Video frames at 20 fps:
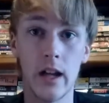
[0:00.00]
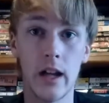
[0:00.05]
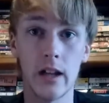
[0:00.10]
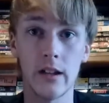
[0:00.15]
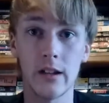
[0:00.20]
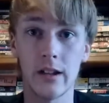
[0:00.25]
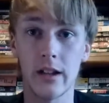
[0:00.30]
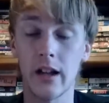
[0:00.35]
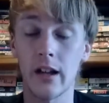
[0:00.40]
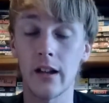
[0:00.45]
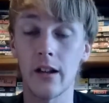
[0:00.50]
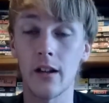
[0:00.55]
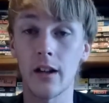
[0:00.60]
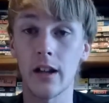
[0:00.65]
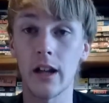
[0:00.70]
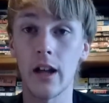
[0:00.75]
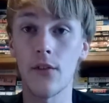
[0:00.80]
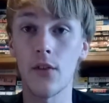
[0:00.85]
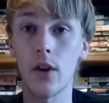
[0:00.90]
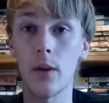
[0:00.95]
They kind of
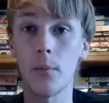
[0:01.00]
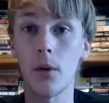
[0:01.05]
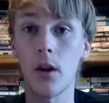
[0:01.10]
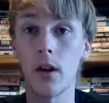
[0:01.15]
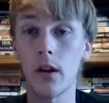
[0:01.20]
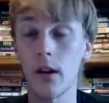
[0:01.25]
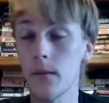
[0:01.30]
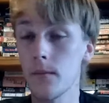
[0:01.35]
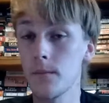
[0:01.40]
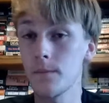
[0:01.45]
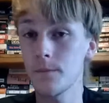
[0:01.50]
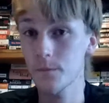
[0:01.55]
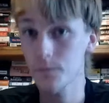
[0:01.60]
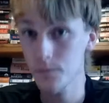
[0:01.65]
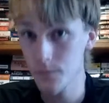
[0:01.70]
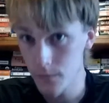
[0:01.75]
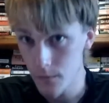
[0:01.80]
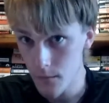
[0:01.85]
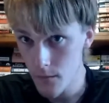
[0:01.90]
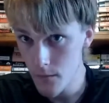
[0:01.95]
gave up on it.
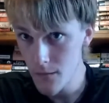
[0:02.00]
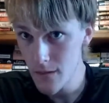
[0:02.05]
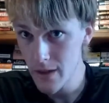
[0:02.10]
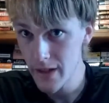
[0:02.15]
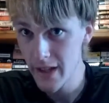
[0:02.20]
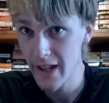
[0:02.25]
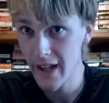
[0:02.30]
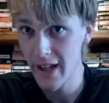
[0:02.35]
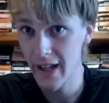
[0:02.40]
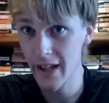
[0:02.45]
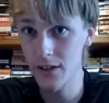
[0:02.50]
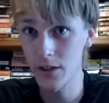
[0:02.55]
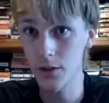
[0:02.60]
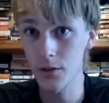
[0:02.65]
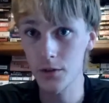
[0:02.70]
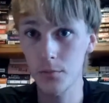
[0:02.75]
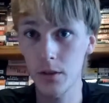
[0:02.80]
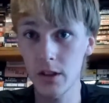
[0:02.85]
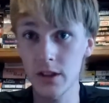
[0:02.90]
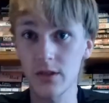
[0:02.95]
And
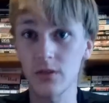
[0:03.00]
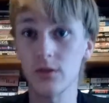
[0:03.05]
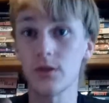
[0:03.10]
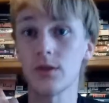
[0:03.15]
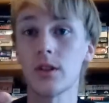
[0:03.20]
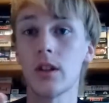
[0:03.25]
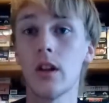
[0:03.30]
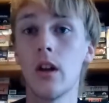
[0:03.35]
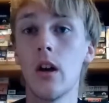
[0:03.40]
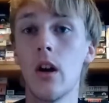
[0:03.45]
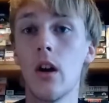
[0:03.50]
those muscles,